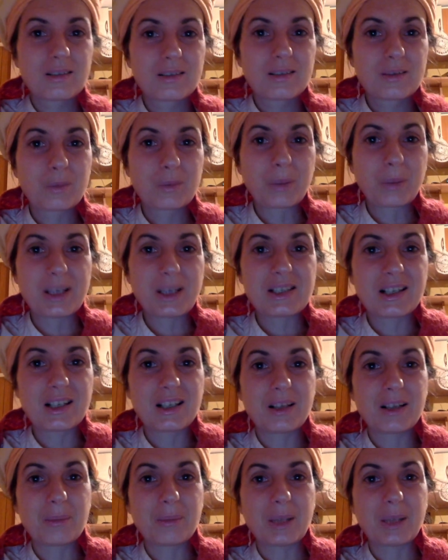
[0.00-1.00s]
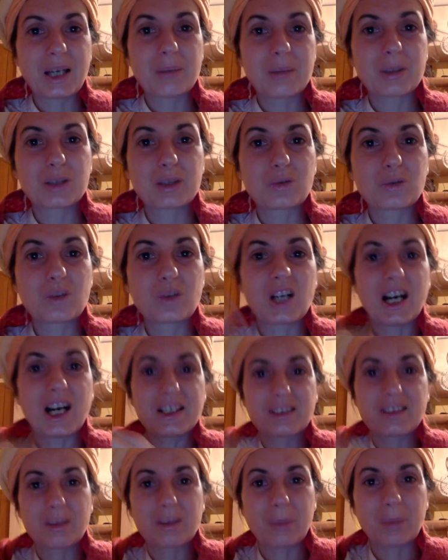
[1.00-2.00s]
to basically be able to
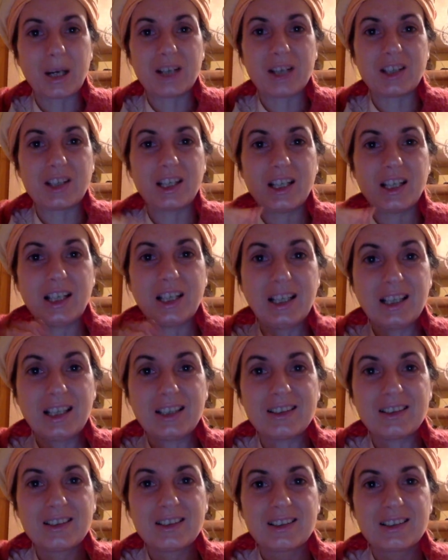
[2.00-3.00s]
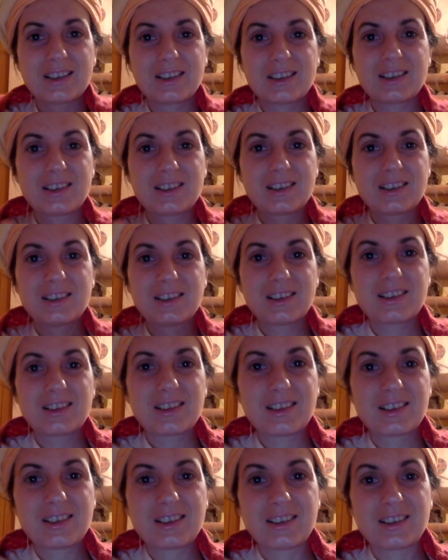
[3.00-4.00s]
guide the body in
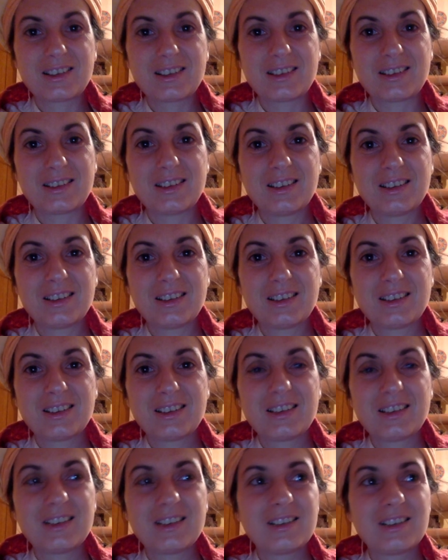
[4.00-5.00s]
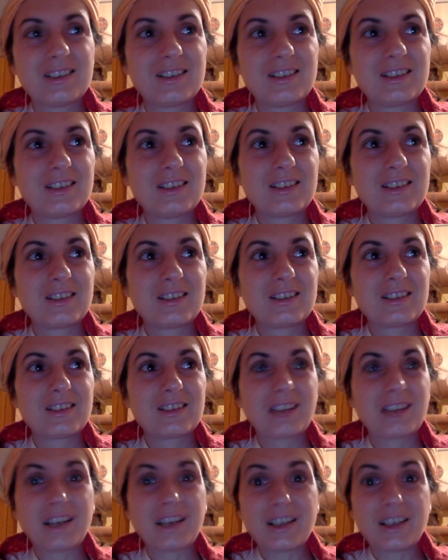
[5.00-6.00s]
the
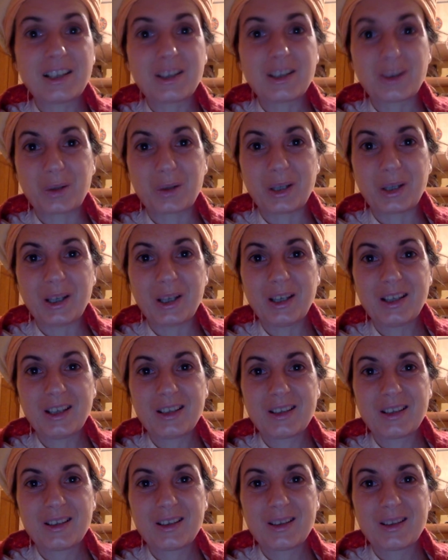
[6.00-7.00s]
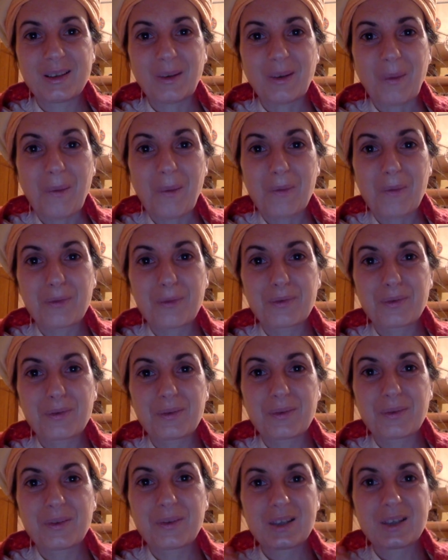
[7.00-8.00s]
territory of
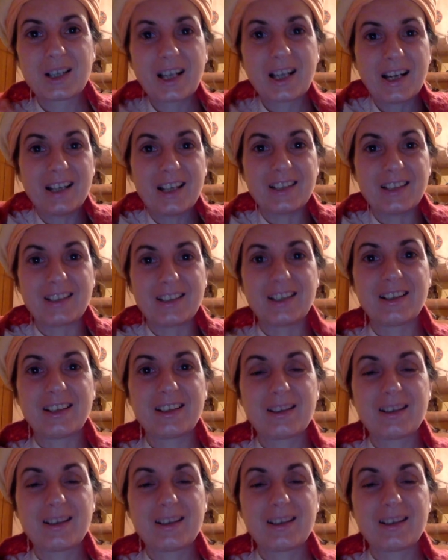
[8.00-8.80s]
reality.